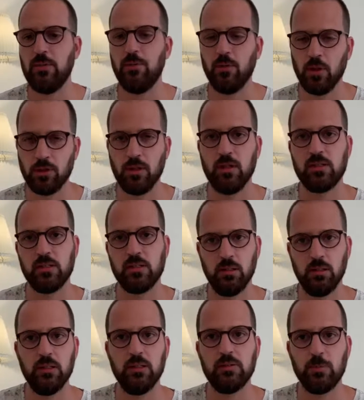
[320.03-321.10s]
Not
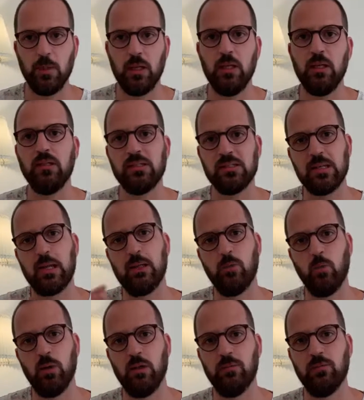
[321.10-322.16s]
necessarily speaking the
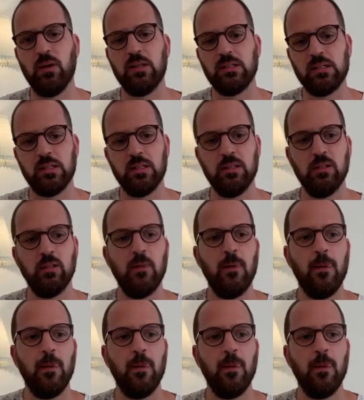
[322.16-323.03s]
second wave as in,